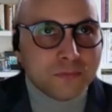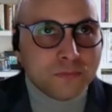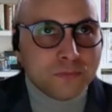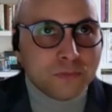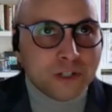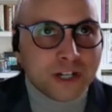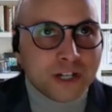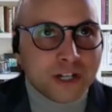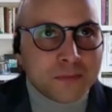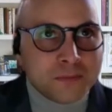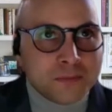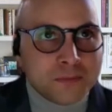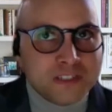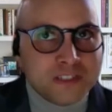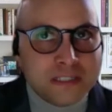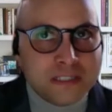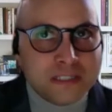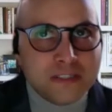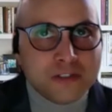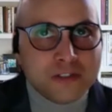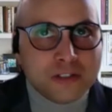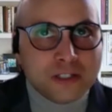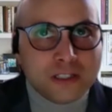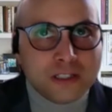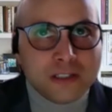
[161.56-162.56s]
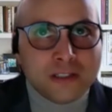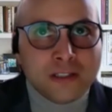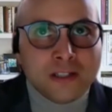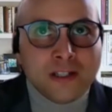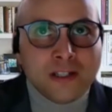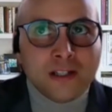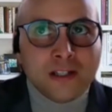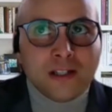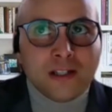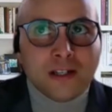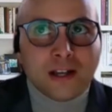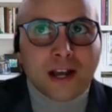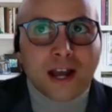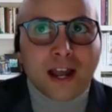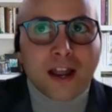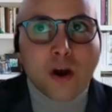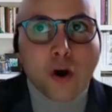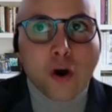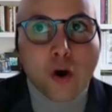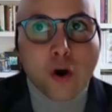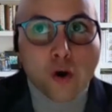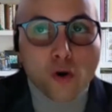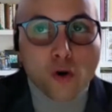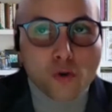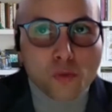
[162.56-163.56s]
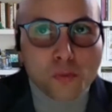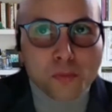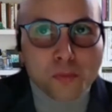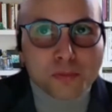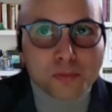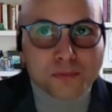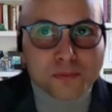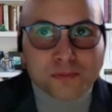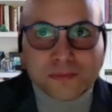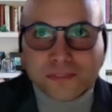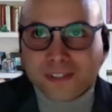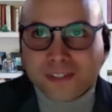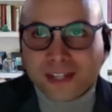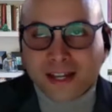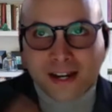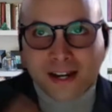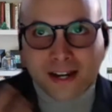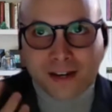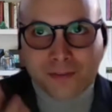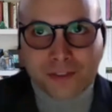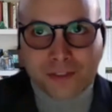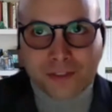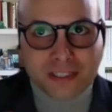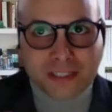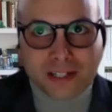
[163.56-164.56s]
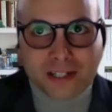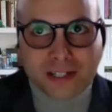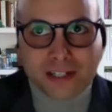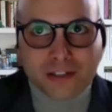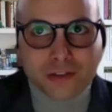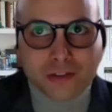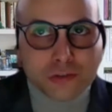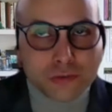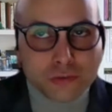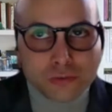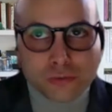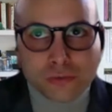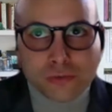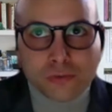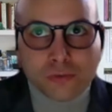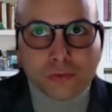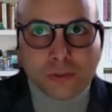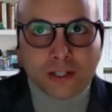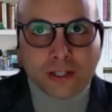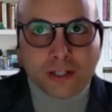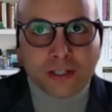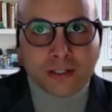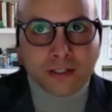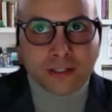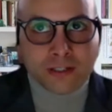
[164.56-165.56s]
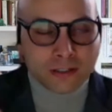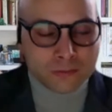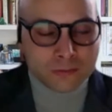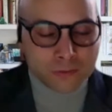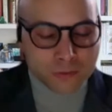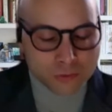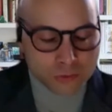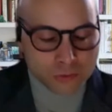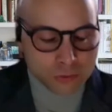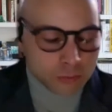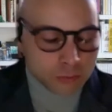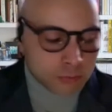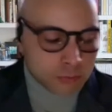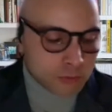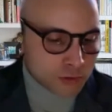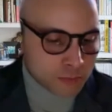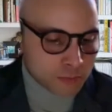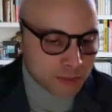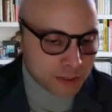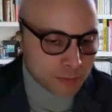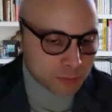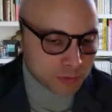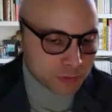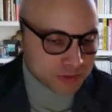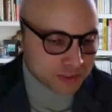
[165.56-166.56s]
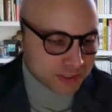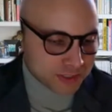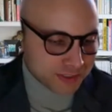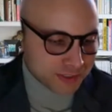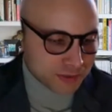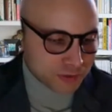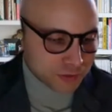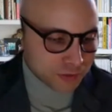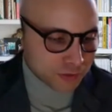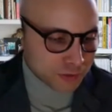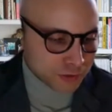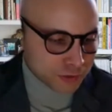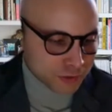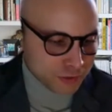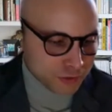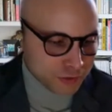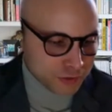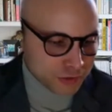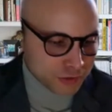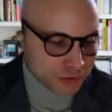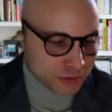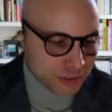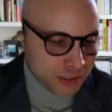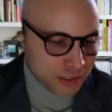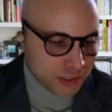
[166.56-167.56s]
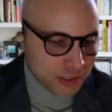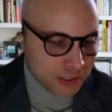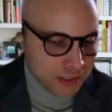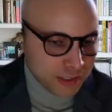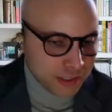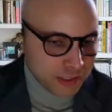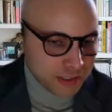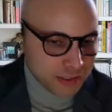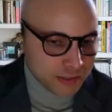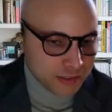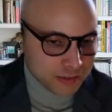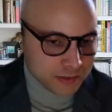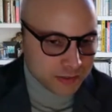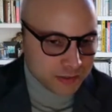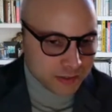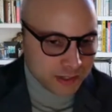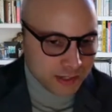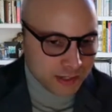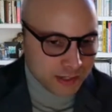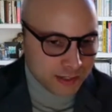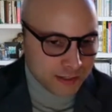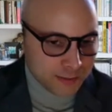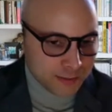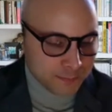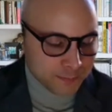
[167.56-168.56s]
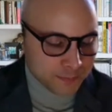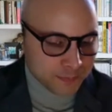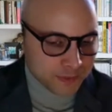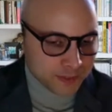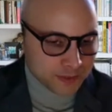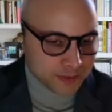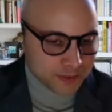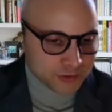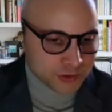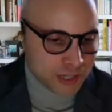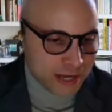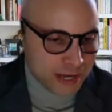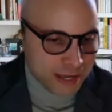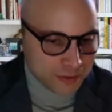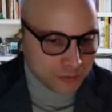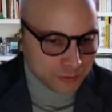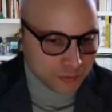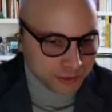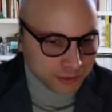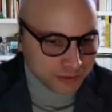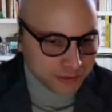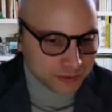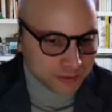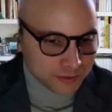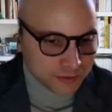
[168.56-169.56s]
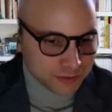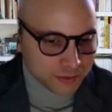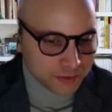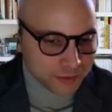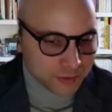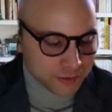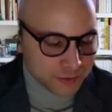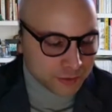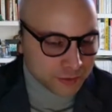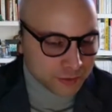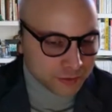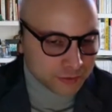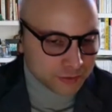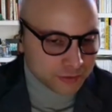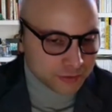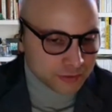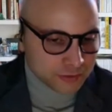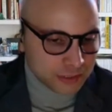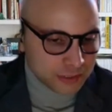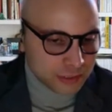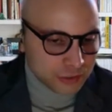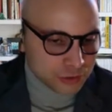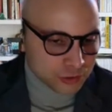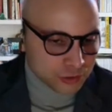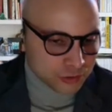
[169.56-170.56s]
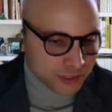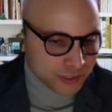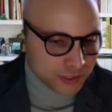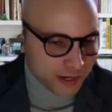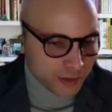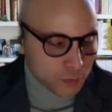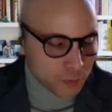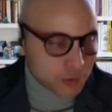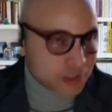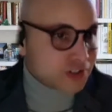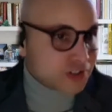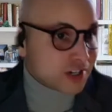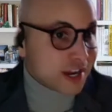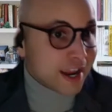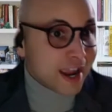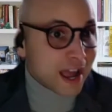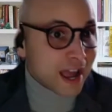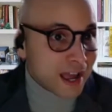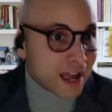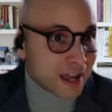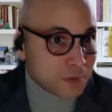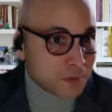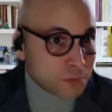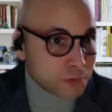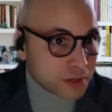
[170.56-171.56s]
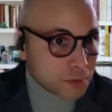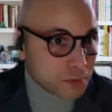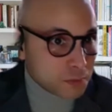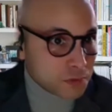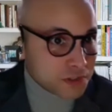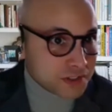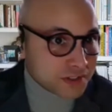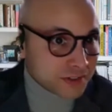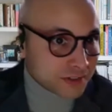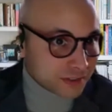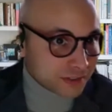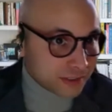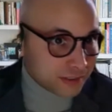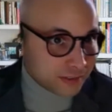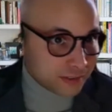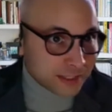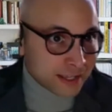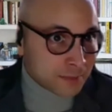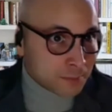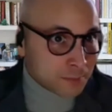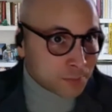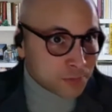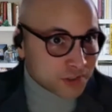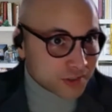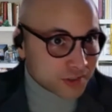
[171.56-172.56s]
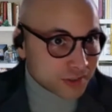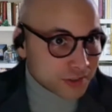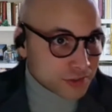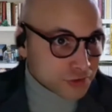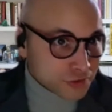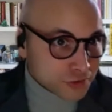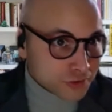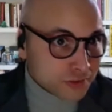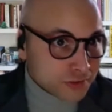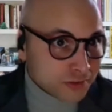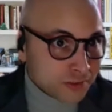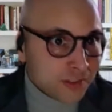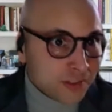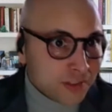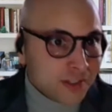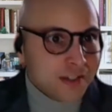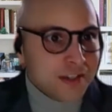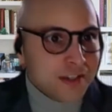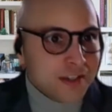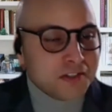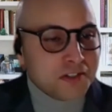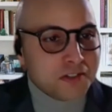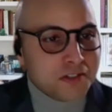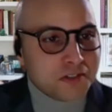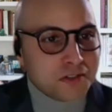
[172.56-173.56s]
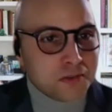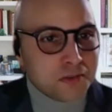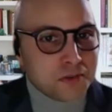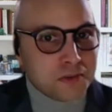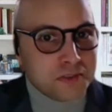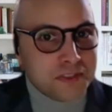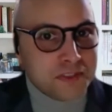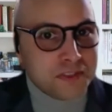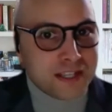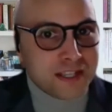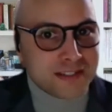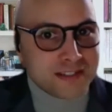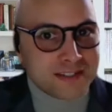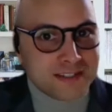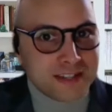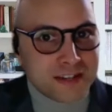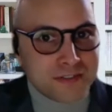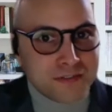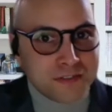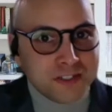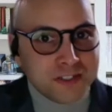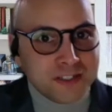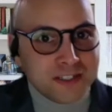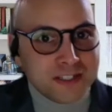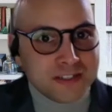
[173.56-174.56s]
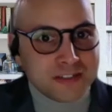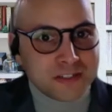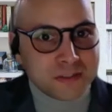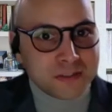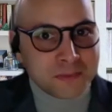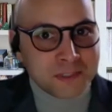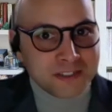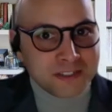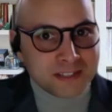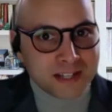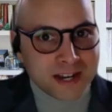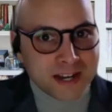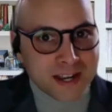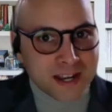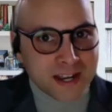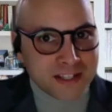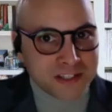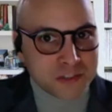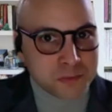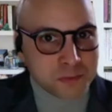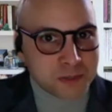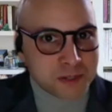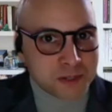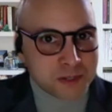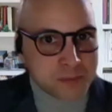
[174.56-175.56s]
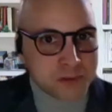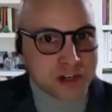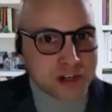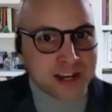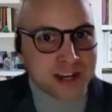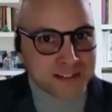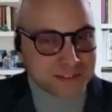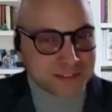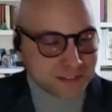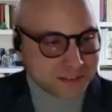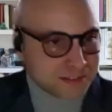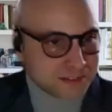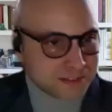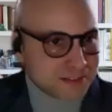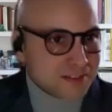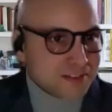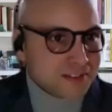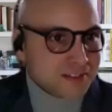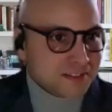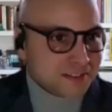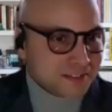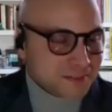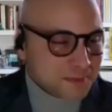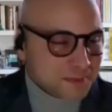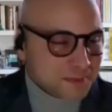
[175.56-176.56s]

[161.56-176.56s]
when I'm teaching, I hope that everything I do and to support my multilingual learners is channeling the teacher that I wish I had when I was in that position. So that's definitely something that guides my practice.